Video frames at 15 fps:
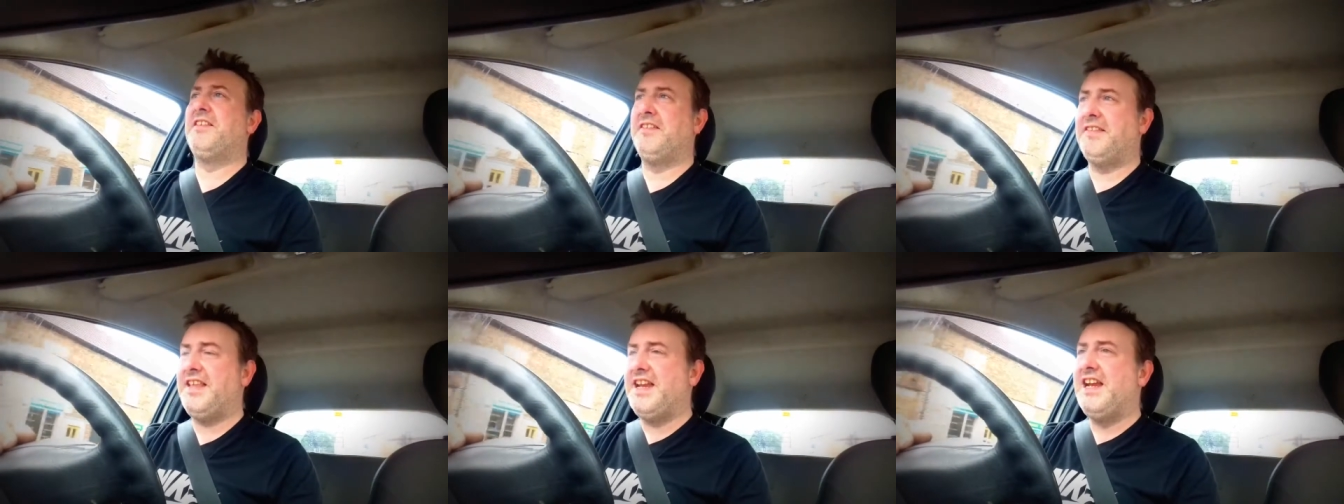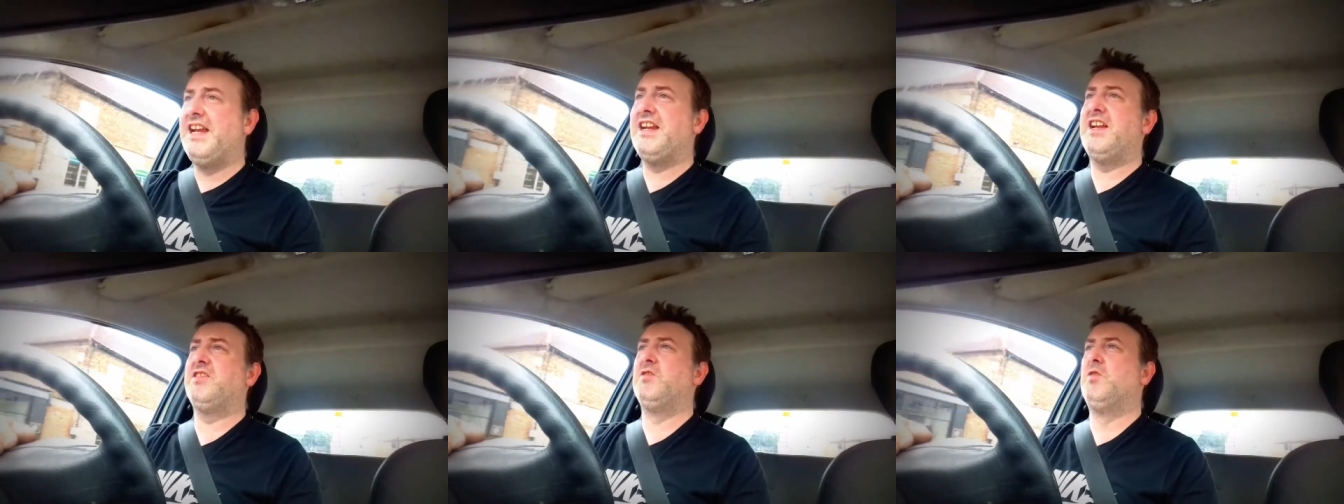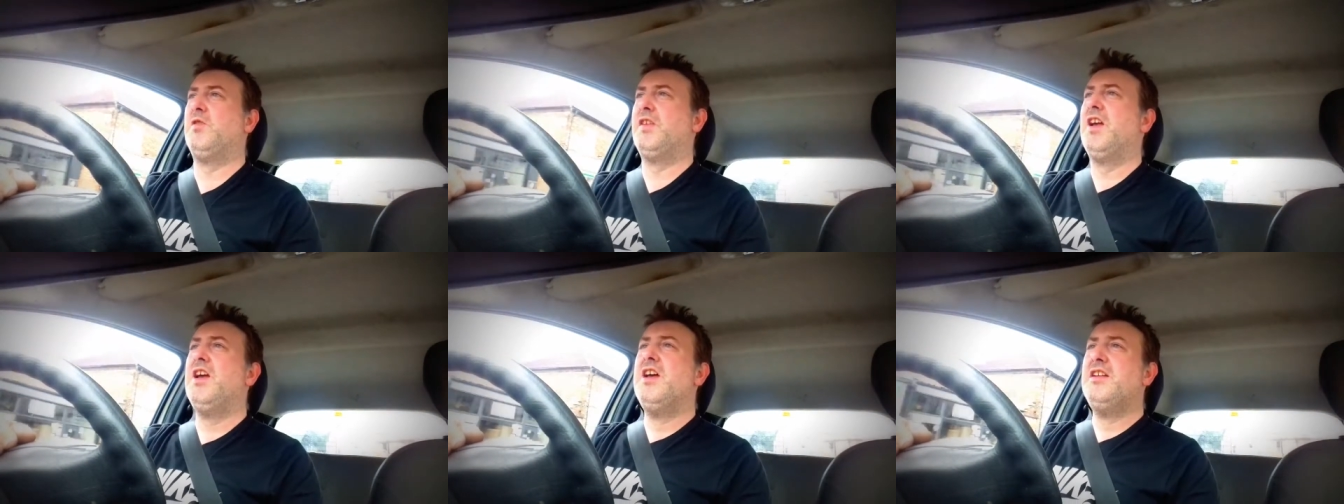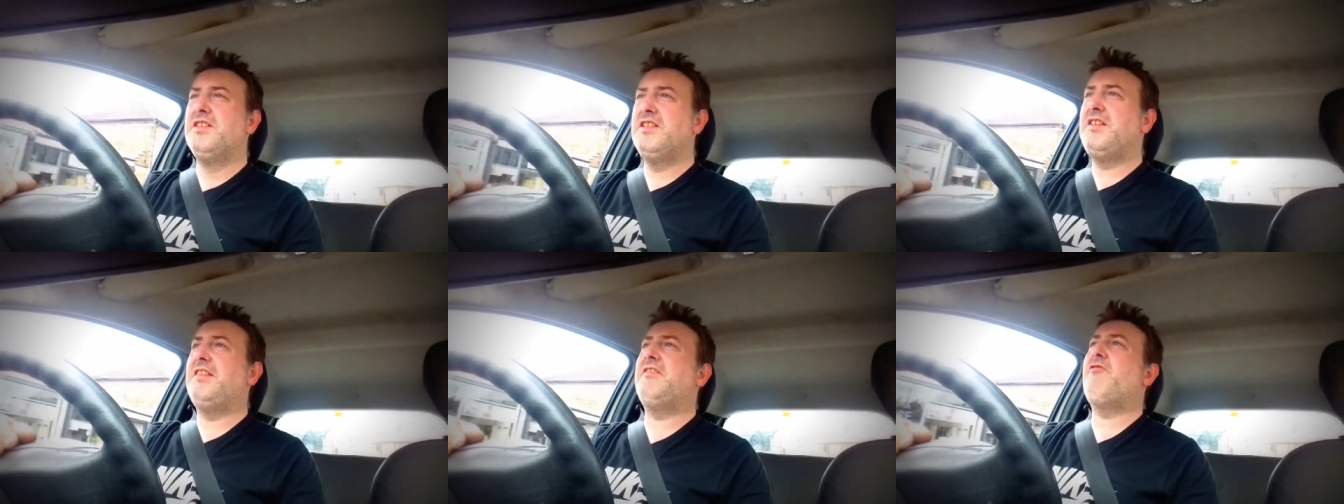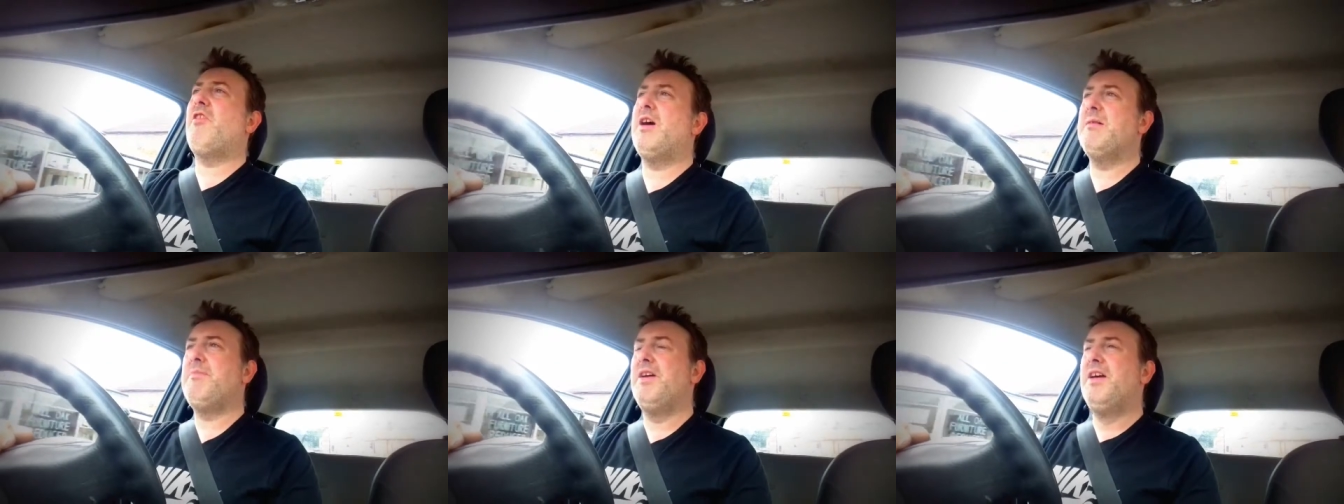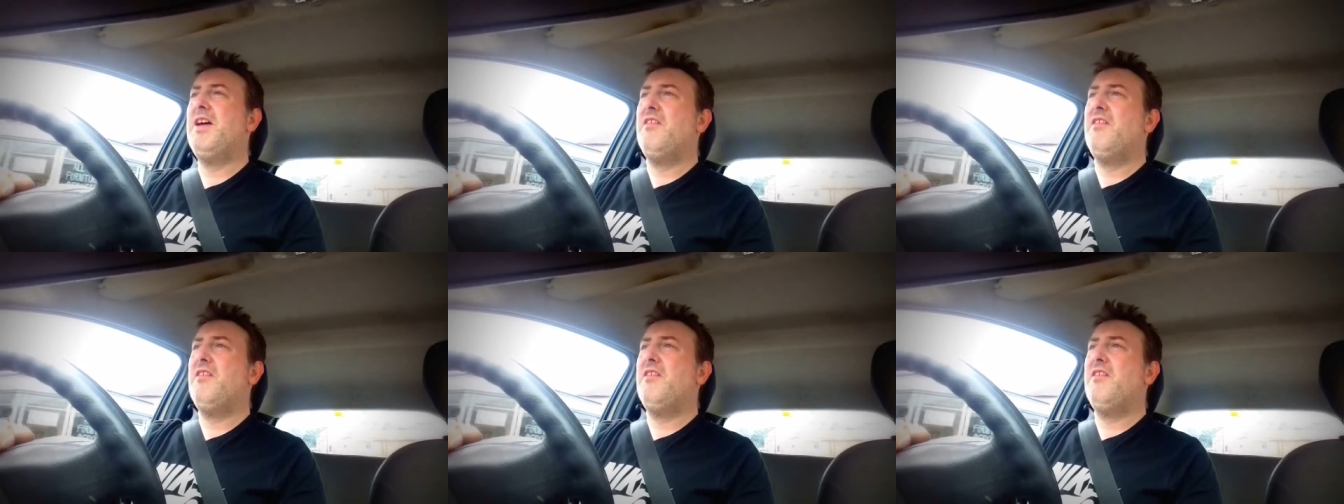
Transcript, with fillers: to stinging nettles to describe